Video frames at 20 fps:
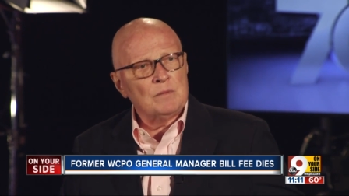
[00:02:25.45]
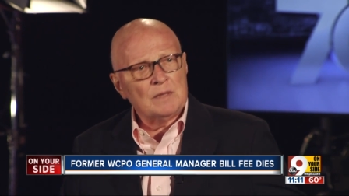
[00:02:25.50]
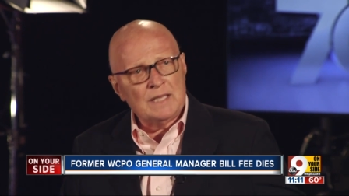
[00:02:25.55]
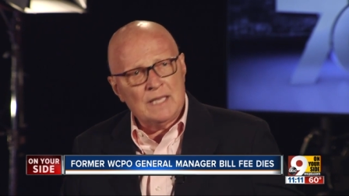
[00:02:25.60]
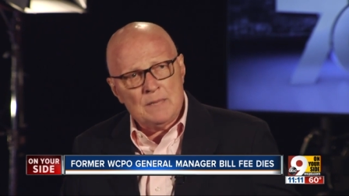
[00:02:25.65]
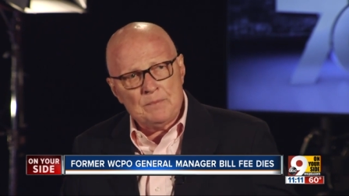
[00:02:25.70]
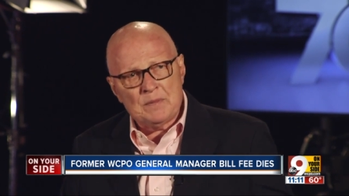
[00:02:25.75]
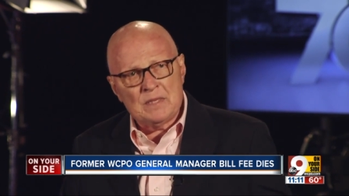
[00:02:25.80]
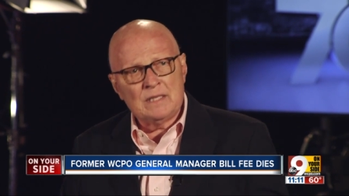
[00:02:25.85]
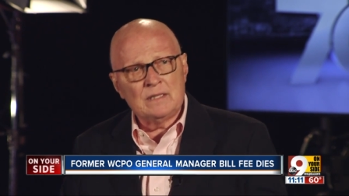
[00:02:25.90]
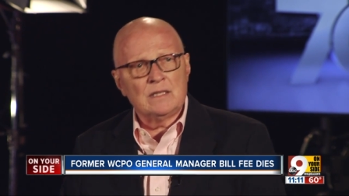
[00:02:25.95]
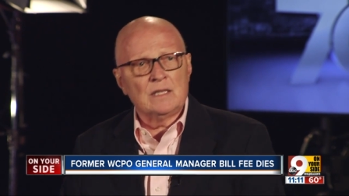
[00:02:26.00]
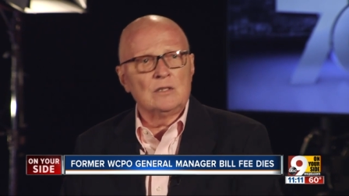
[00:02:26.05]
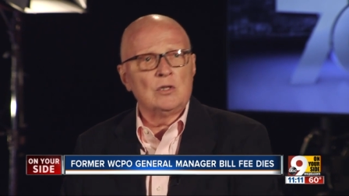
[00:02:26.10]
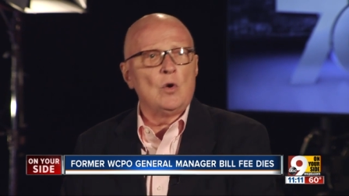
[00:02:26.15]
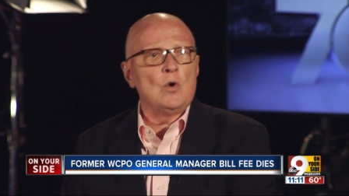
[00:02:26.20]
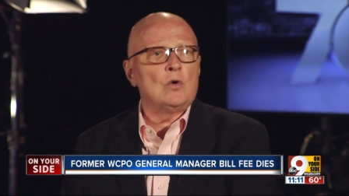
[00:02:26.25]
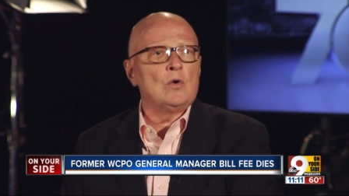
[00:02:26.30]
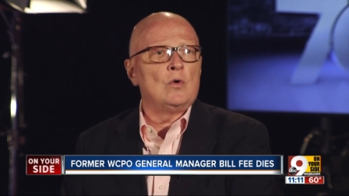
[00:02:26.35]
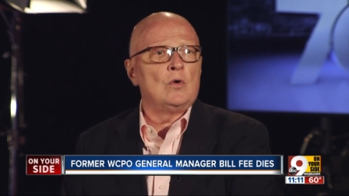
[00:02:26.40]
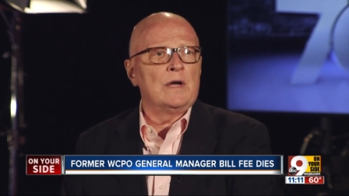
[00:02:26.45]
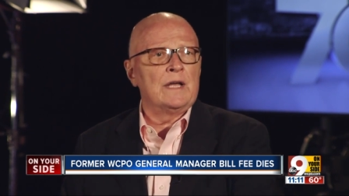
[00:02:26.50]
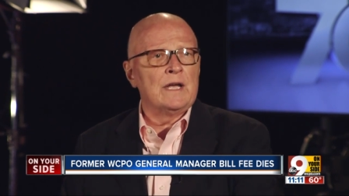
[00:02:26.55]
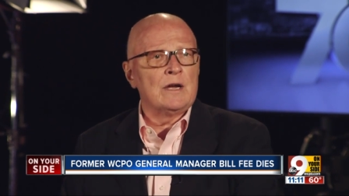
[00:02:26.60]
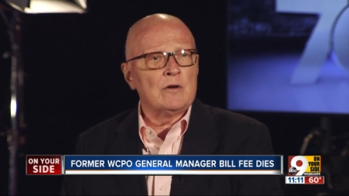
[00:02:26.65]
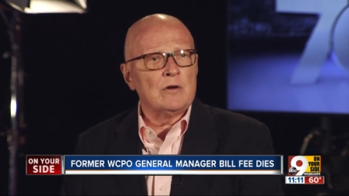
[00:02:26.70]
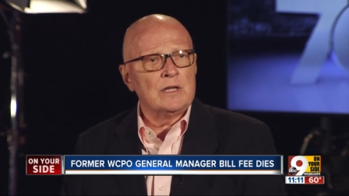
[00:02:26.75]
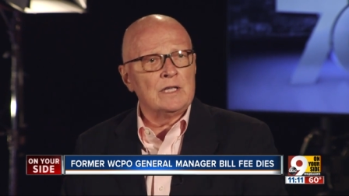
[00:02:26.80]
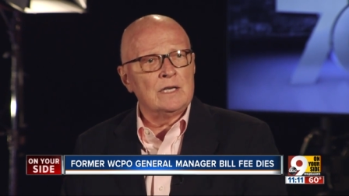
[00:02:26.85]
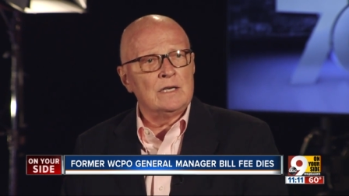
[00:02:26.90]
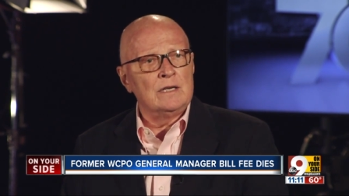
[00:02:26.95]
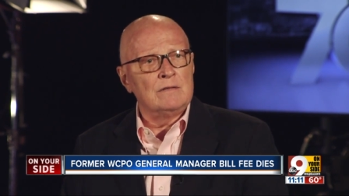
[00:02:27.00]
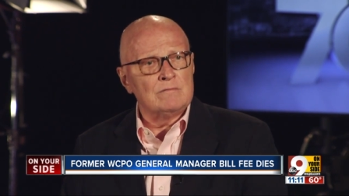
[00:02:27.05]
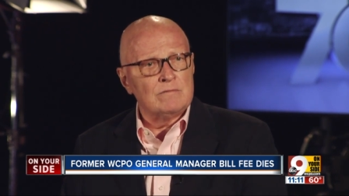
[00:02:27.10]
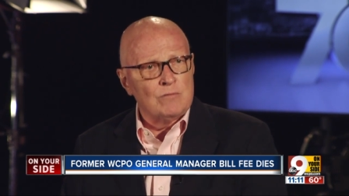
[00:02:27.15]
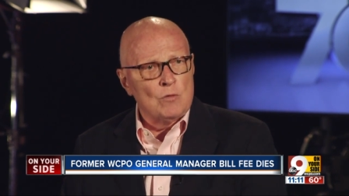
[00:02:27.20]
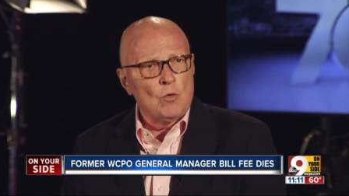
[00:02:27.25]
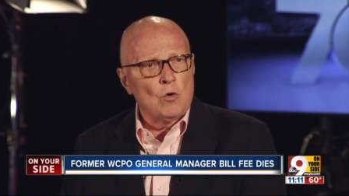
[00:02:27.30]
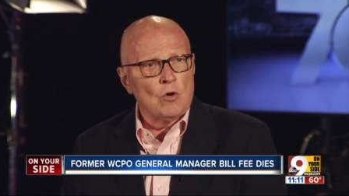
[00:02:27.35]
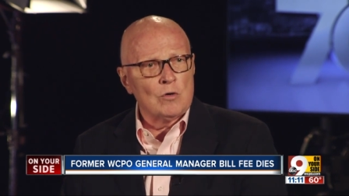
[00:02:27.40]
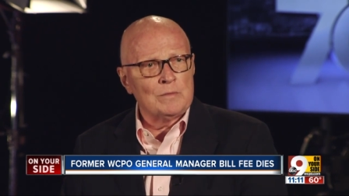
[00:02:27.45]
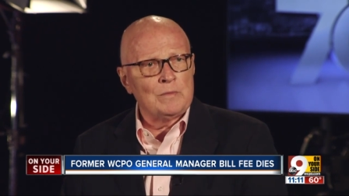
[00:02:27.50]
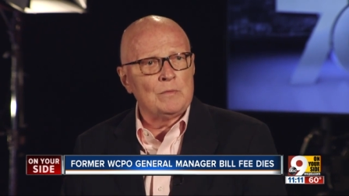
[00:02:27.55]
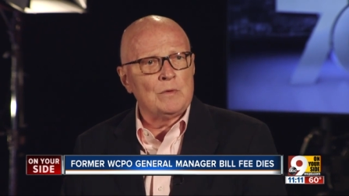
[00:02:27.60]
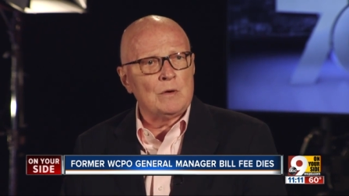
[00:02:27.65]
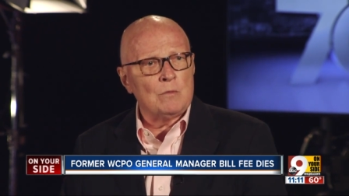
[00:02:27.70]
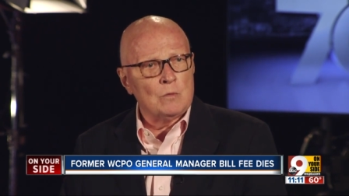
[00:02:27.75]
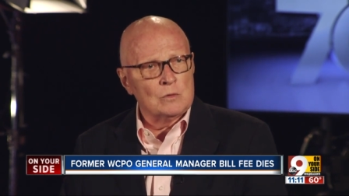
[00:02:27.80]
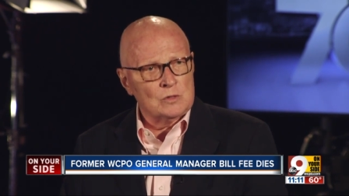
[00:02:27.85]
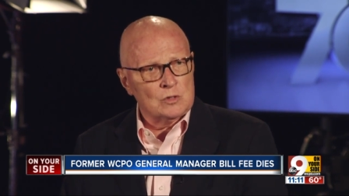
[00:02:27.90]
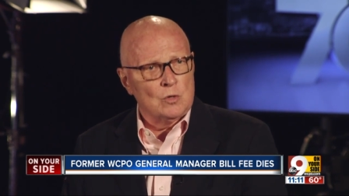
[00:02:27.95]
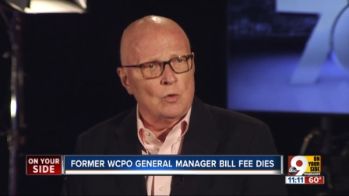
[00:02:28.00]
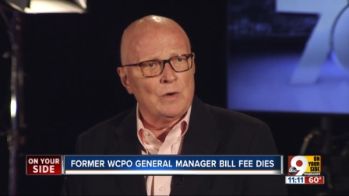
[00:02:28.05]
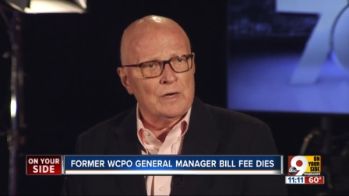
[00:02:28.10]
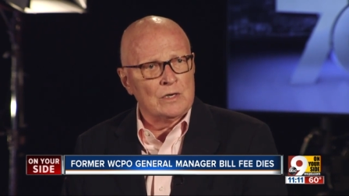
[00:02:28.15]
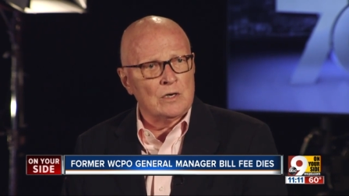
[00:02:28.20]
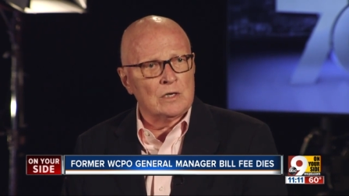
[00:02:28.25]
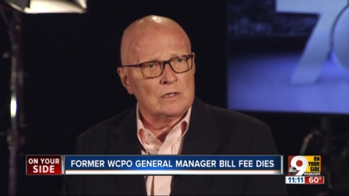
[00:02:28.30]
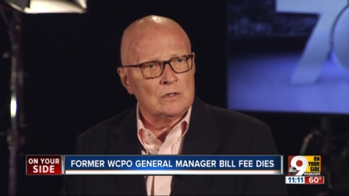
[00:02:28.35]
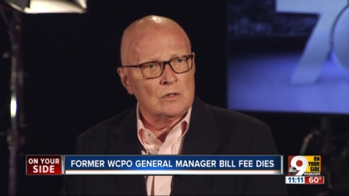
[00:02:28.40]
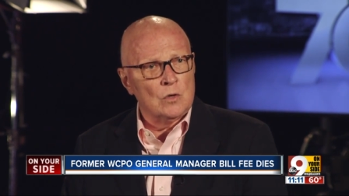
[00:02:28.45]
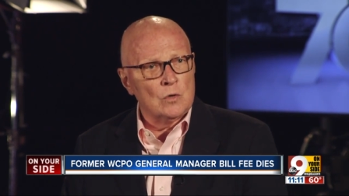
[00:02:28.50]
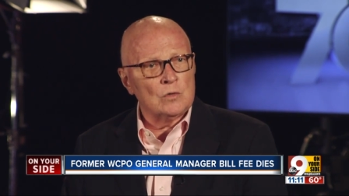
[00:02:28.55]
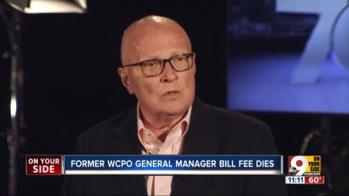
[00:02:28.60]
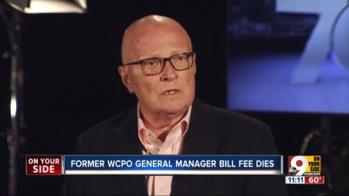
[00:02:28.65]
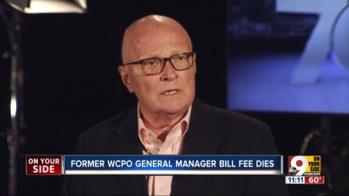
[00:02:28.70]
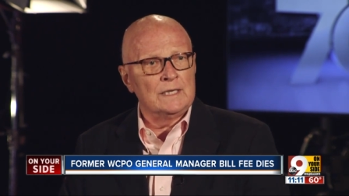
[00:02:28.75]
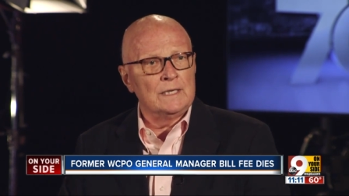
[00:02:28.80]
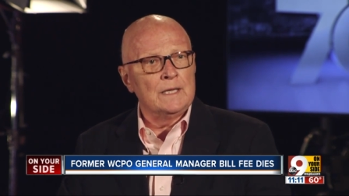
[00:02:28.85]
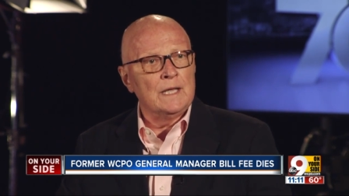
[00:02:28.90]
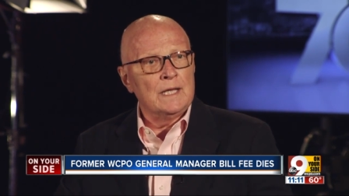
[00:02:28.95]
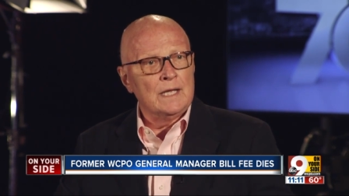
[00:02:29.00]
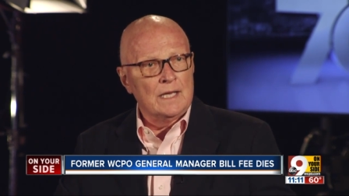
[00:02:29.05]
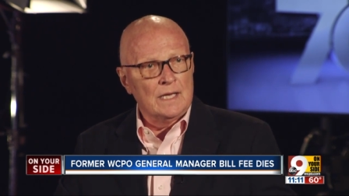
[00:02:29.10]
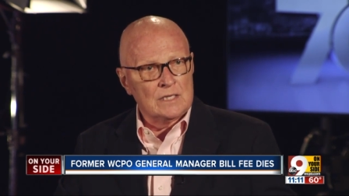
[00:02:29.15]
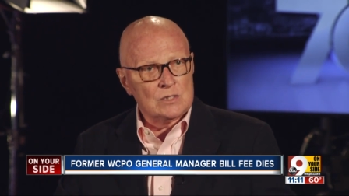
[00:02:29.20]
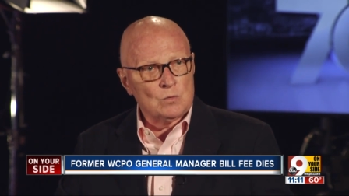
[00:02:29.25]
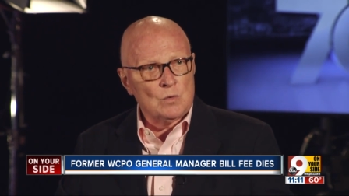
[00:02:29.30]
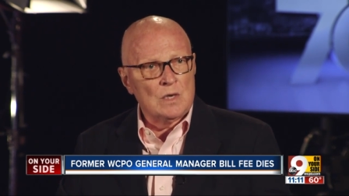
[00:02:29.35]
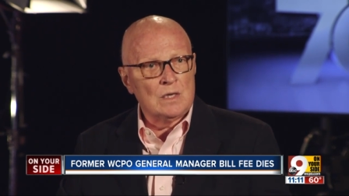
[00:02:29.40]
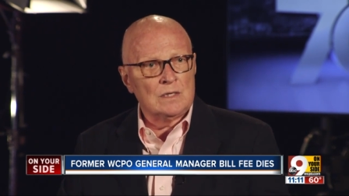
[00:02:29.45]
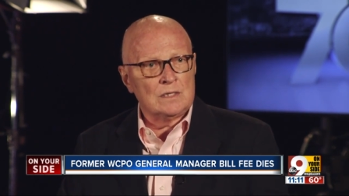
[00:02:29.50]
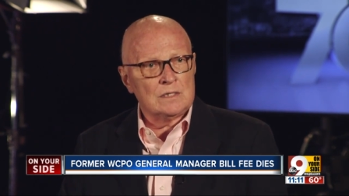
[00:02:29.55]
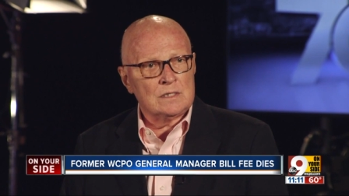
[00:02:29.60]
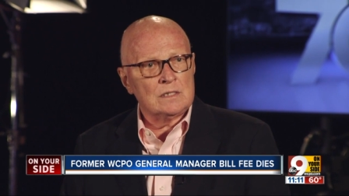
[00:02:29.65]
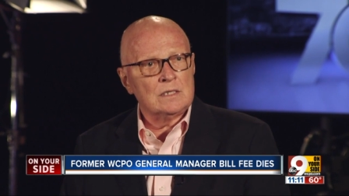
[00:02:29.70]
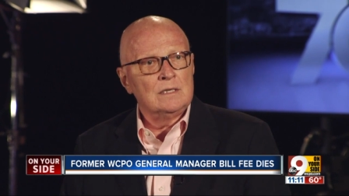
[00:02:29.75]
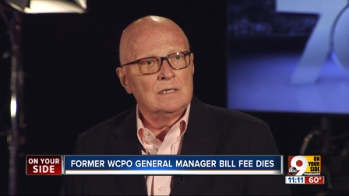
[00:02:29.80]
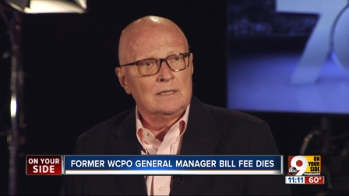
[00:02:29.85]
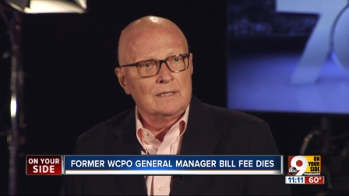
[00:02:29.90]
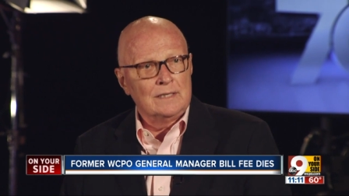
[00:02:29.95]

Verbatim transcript: keeping the local area informed of what was going on locally as well as